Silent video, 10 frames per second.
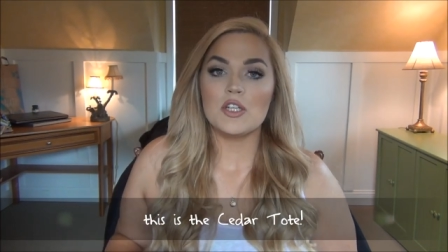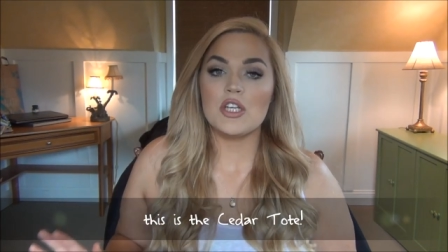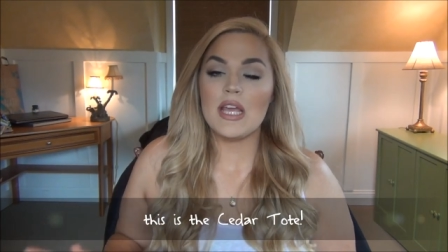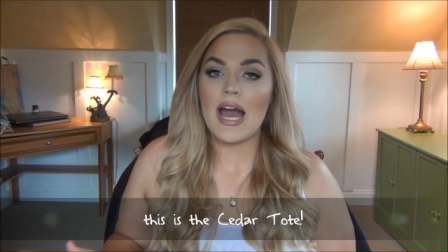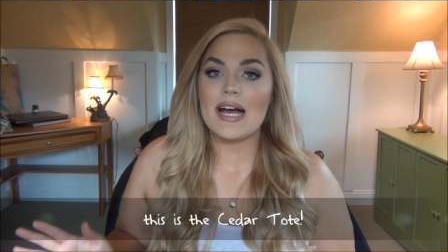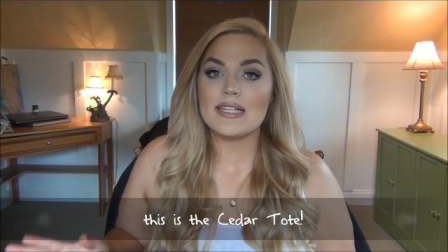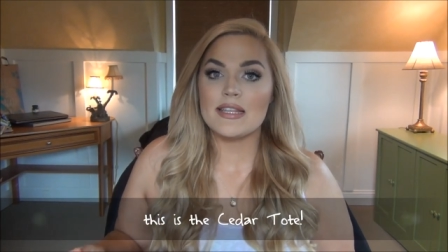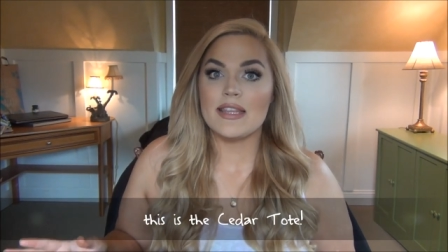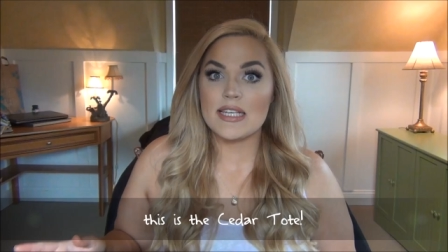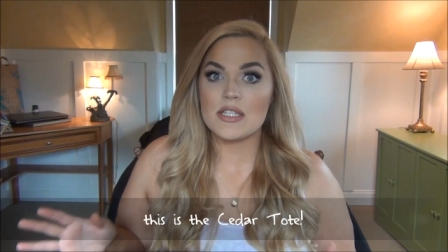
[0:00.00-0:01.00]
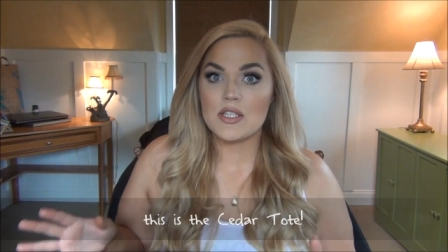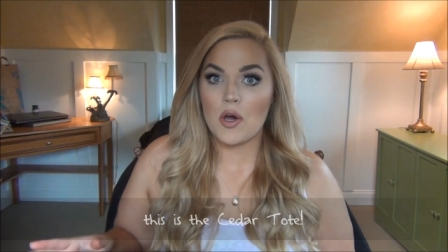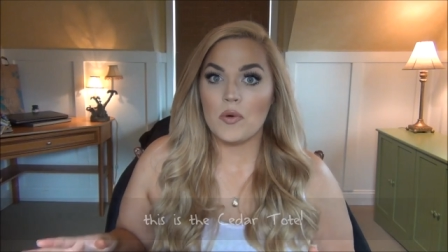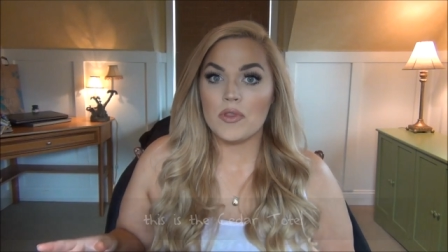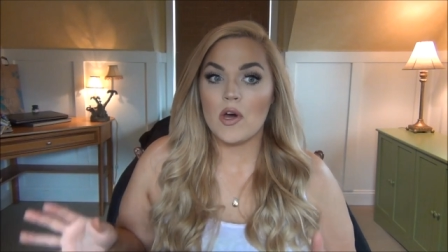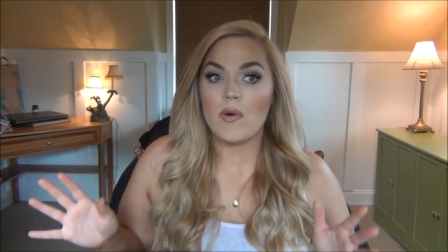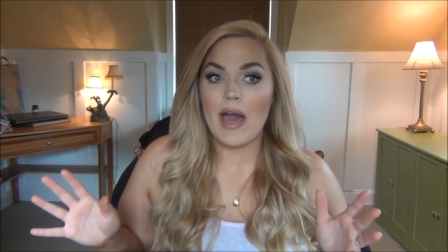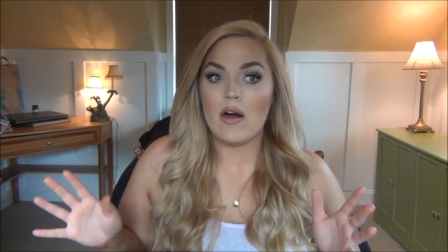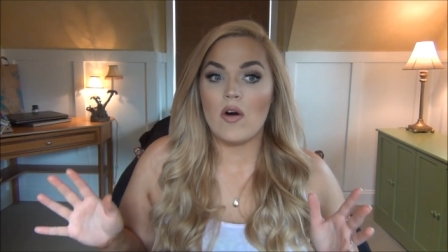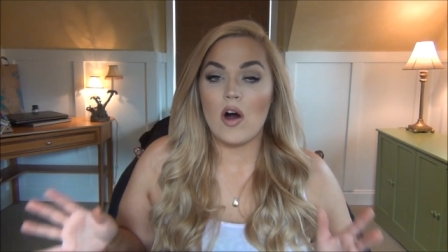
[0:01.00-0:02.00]
She has this tote though
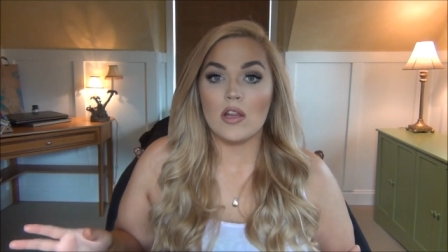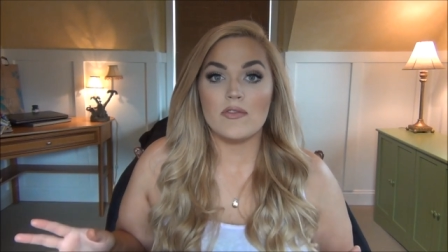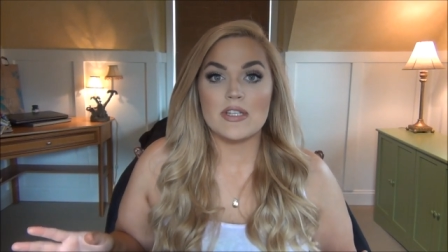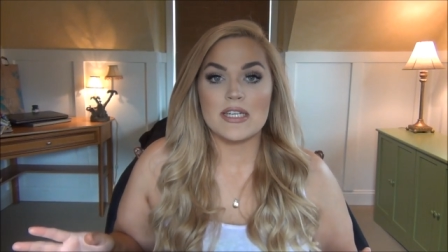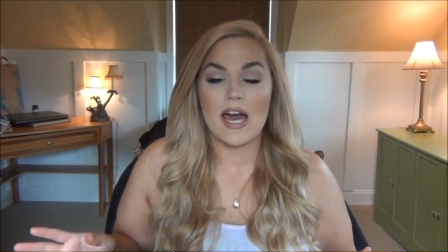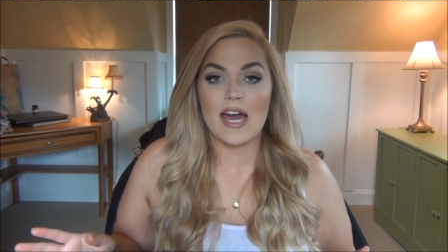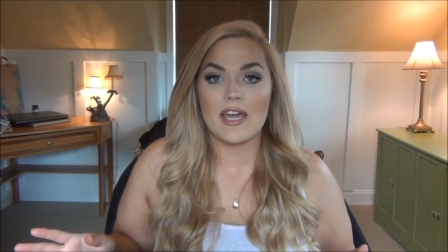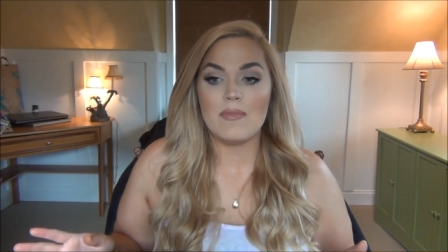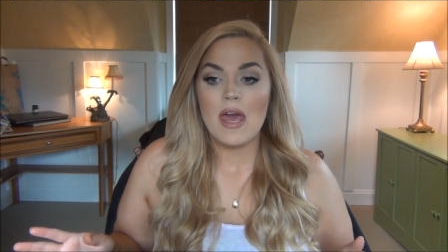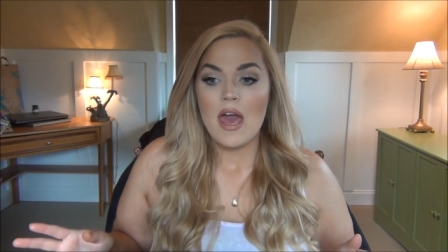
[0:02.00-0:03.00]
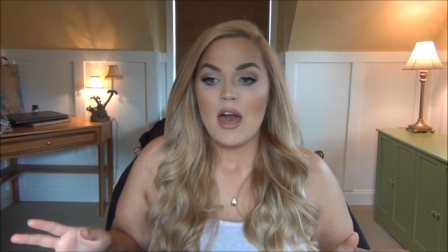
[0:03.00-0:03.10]
out all of the time,